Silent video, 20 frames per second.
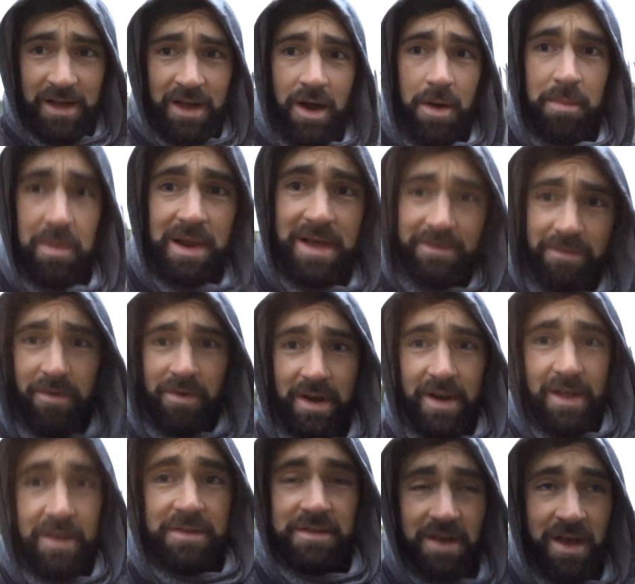Can't believe where
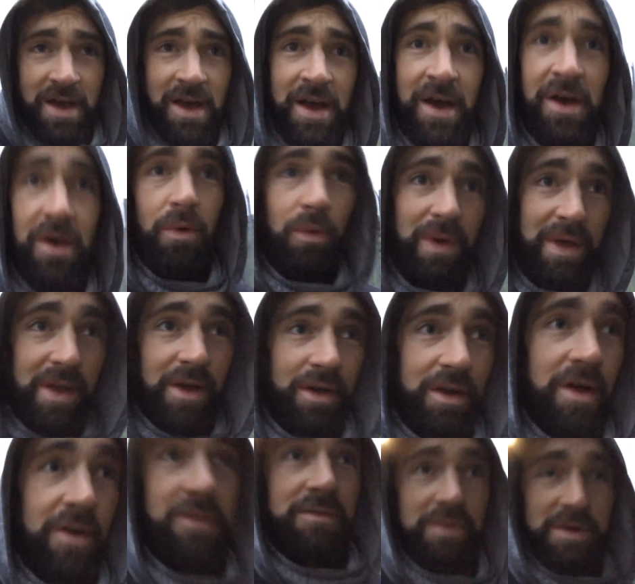it is. A week
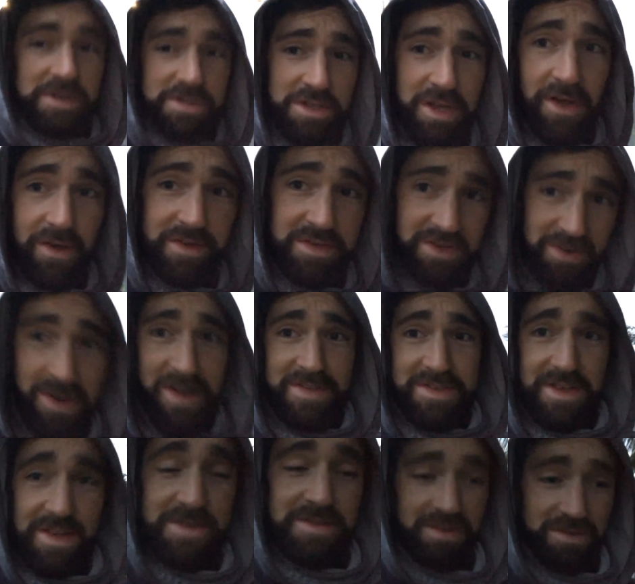gone after my show, it's
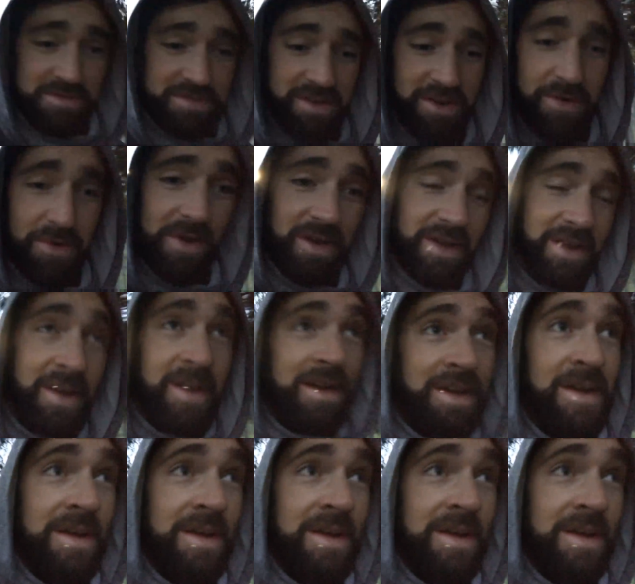crazy. It's almost a week.